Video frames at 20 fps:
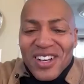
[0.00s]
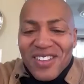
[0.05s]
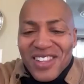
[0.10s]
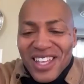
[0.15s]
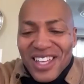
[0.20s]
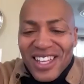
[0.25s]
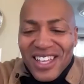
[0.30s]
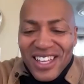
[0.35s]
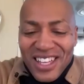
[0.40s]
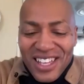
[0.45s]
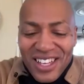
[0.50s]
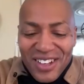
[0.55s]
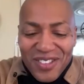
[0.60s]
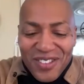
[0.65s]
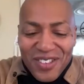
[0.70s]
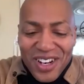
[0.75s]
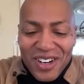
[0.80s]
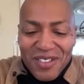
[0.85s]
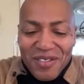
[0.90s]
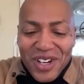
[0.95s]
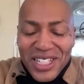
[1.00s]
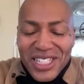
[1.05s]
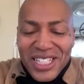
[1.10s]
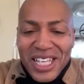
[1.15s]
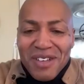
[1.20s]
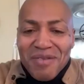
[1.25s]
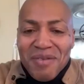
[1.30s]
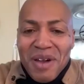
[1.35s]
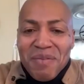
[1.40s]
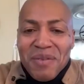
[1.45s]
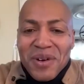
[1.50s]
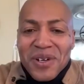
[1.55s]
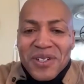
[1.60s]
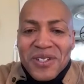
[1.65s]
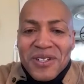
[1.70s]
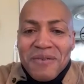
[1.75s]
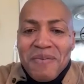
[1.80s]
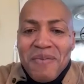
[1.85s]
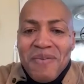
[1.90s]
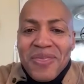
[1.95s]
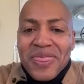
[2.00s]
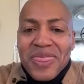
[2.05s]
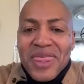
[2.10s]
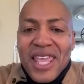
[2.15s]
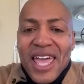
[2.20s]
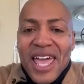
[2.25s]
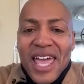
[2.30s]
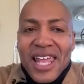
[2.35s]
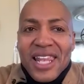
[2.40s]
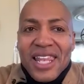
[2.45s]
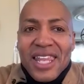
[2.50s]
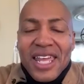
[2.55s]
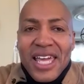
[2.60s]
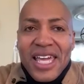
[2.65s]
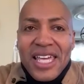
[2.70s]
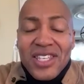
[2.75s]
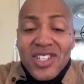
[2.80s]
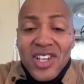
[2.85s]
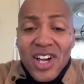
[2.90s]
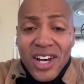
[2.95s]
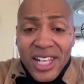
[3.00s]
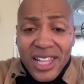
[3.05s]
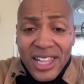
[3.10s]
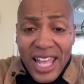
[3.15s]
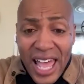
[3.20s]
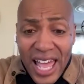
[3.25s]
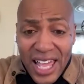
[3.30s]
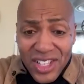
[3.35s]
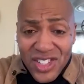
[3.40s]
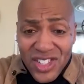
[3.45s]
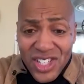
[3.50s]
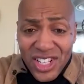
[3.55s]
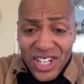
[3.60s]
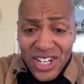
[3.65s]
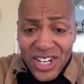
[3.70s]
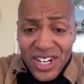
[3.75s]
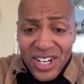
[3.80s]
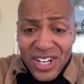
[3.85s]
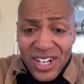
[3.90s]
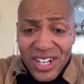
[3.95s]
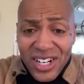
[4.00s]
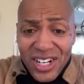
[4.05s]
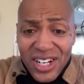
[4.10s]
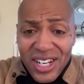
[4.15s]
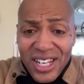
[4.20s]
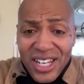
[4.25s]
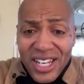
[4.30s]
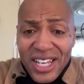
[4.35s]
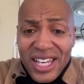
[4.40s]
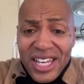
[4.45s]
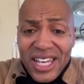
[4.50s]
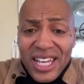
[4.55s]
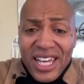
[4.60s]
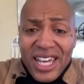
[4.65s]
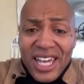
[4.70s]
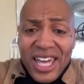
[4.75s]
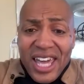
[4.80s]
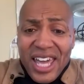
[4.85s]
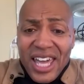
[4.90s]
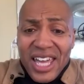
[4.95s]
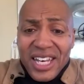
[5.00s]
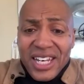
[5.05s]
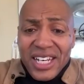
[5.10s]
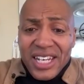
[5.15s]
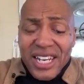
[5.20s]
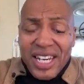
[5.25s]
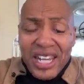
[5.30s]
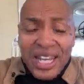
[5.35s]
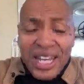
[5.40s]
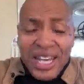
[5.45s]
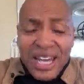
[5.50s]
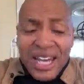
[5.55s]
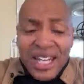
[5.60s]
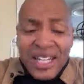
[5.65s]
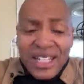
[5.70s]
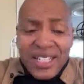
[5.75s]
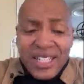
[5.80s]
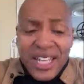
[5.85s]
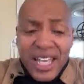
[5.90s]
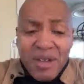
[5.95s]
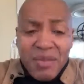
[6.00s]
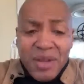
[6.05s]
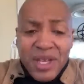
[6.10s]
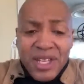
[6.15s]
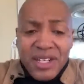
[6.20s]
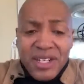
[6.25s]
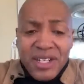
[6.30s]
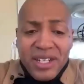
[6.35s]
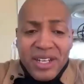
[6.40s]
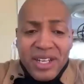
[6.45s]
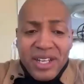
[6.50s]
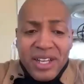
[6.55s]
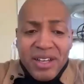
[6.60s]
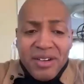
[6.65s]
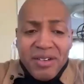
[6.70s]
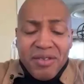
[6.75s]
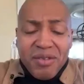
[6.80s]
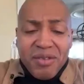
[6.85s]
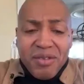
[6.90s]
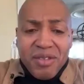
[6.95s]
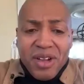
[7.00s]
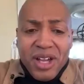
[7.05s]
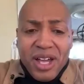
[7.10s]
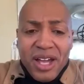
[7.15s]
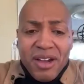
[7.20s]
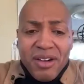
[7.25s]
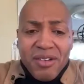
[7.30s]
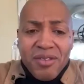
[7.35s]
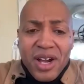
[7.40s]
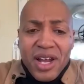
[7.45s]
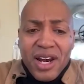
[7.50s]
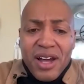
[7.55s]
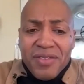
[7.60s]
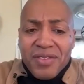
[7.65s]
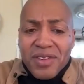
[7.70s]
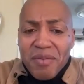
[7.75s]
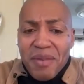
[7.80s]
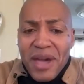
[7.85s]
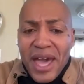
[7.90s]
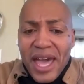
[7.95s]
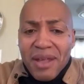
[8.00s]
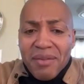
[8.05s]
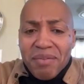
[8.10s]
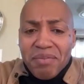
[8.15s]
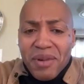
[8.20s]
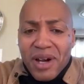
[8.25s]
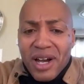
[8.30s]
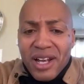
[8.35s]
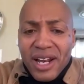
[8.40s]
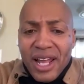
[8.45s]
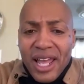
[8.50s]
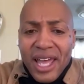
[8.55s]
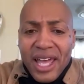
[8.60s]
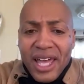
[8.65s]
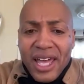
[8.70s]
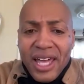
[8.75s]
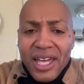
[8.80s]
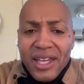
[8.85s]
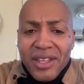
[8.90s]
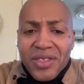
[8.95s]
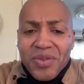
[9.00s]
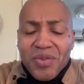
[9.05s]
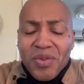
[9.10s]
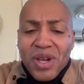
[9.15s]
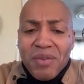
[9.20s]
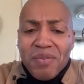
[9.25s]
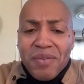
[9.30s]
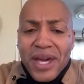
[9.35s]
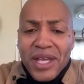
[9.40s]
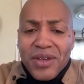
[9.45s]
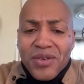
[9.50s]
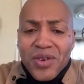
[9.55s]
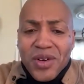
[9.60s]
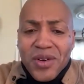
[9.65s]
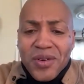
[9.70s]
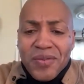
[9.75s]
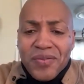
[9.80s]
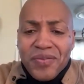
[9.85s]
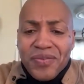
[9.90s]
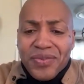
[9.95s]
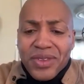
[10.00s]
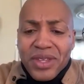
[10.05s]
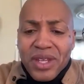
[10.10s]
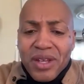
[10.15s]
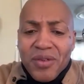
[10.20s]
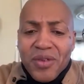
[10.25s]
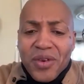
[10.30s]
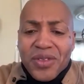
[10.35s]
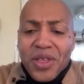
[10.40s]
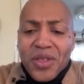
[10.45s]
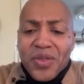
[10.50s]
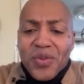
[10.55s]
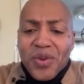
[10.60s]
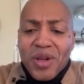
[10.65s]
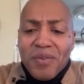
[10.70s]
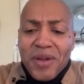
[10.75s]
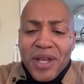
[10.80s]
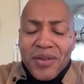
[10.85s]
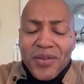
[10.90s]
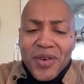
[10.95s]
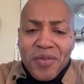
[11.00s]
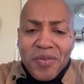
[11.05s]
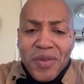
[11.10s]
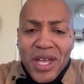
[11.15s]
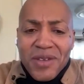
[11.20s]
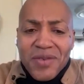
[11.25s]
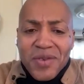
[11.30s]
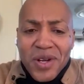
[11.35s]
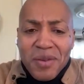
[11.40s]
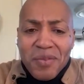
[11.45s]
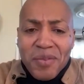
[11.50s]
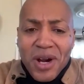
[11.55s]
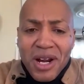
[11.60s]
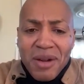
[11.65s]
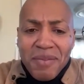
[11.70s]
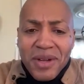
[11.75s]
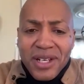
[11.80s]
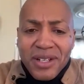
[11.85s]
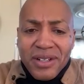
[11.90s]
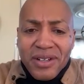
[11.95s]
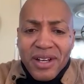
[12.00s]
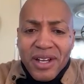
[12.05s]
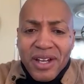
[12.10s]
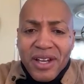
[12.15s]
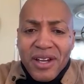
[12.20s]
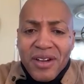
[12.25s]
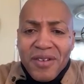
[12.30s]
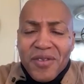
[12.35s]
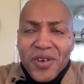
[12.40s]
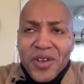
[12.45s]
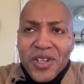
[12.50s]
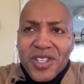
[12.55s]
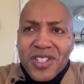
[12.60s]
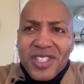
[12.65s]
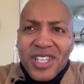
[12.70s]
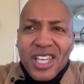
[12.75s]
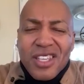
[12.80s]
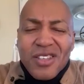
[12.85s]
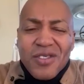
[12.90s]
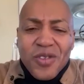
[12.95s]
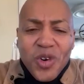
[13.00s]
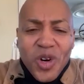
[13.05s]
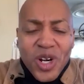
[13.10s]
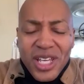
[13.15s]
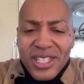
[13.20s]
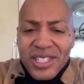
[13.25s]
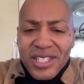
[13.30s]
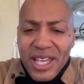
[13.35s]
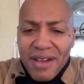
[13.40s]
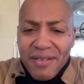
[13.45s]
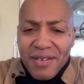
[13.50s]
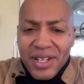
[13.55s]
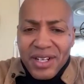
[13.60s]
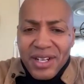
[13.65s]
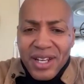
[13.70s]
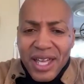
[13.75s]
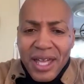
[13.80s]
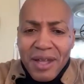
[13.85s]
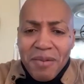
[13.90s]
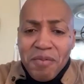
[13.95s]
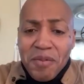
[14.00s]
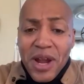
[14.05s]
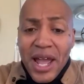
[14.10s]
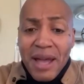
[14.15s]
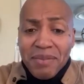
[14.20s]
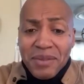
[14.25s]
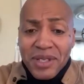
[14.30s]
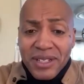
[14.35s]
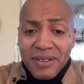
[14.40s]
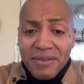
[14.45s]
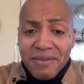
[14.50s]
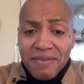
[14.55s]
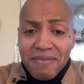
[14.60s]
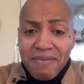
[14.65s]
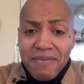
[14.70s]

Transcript: of the one of my team members, and he started last year and uh, Damien, uh, right off the bat, bought a three bedroom with a three bedroom basement apartment for 647 in Brampton.